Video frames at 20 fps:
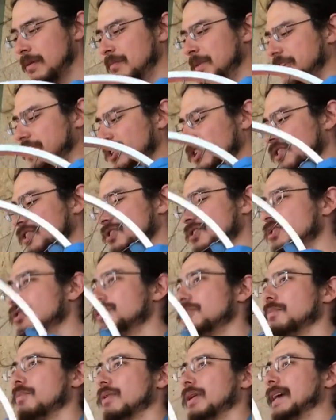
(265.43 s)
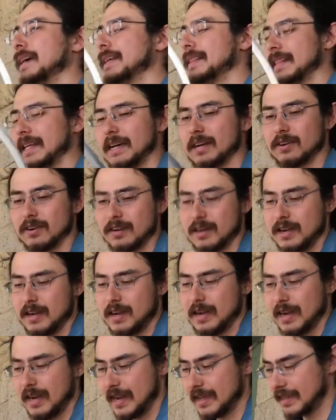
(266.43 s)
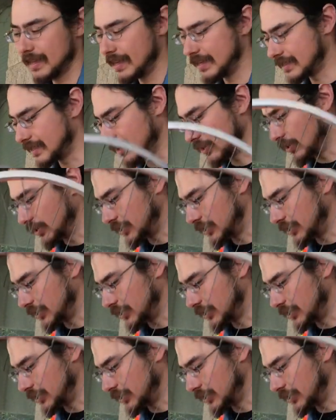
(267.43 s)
Make sure there's no debris in there and that it's in